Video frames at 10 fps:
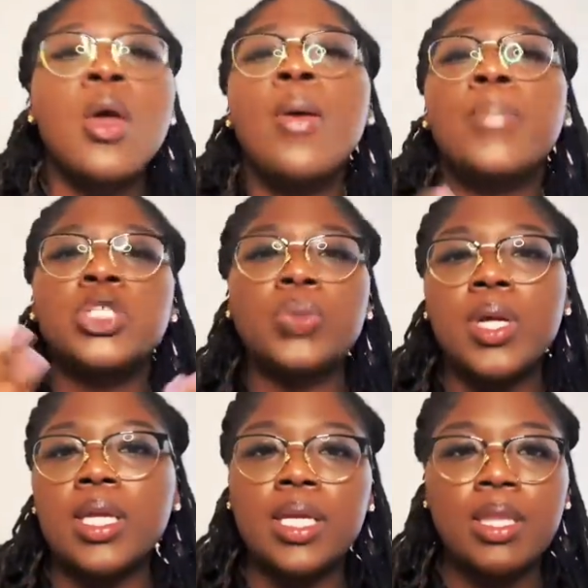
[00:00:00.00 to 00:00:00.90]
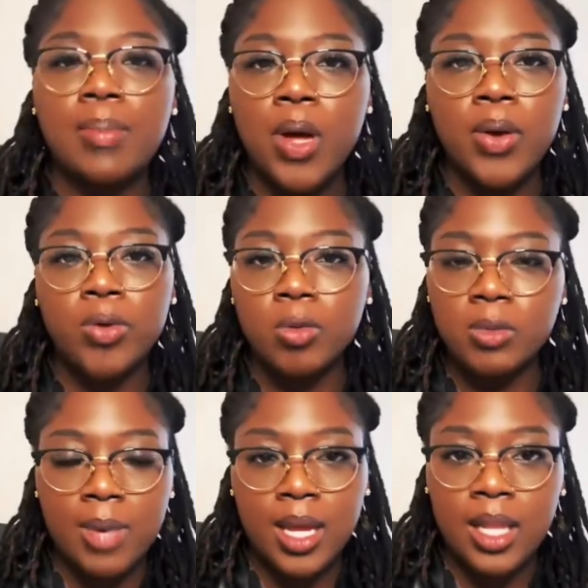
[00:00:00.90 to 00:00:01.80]
But you want to get them all grouped
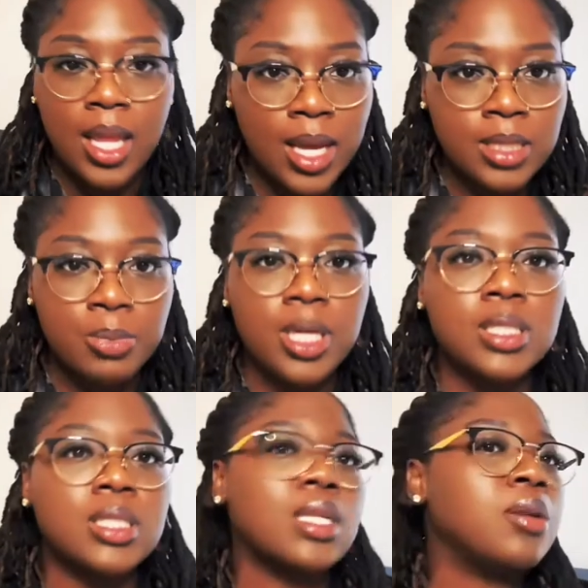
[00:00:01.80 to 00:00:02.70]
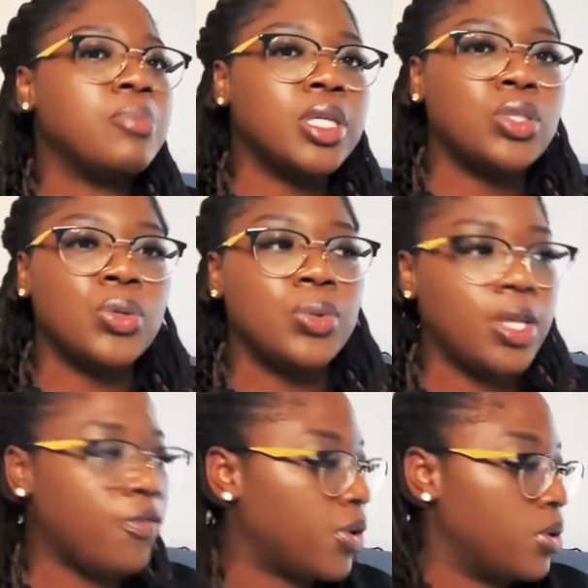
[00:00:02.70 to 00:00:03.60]
by class because it's going to be too
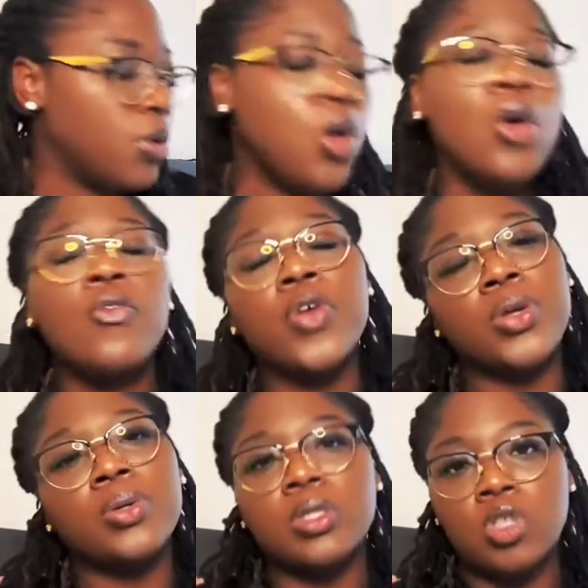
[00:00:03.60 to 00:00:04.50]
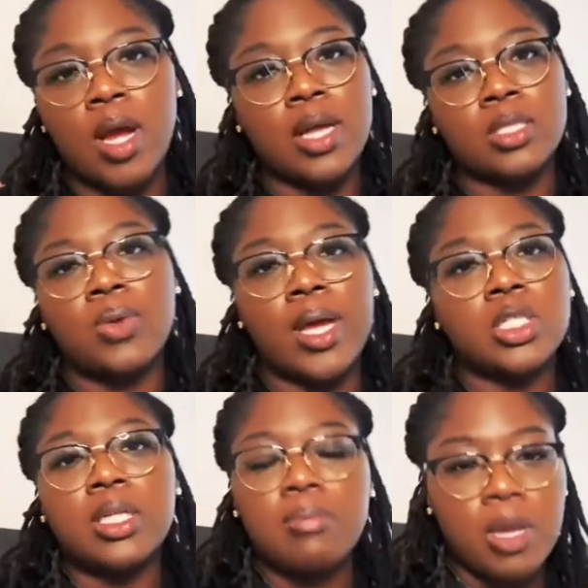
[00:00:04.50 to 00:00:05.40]
difficult for you to try to
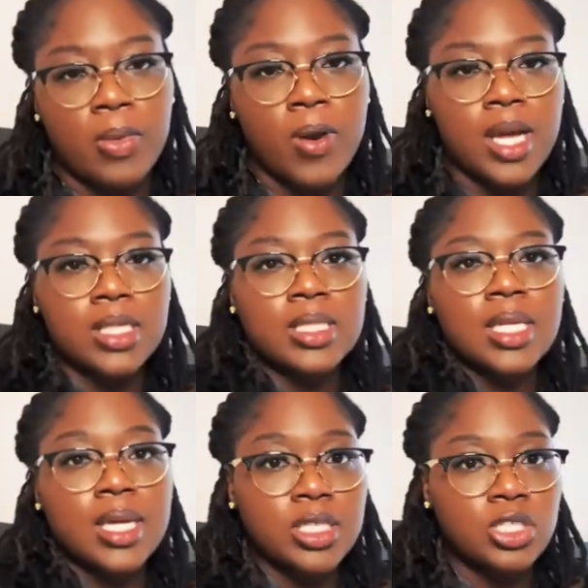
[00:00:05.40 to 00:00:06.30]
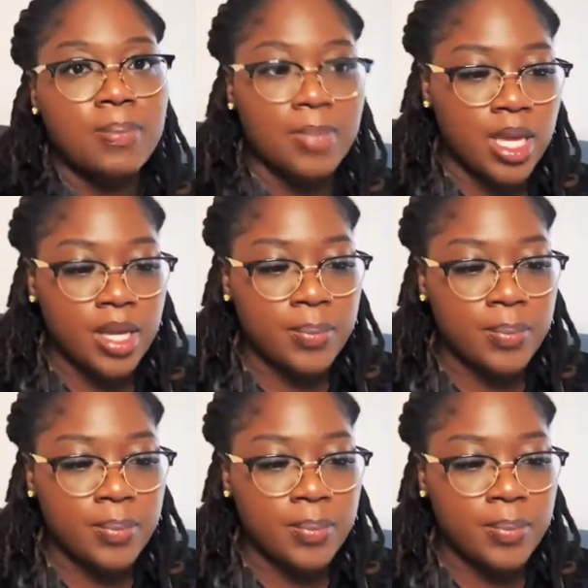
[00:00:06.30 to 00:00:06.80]
actually memorize each med.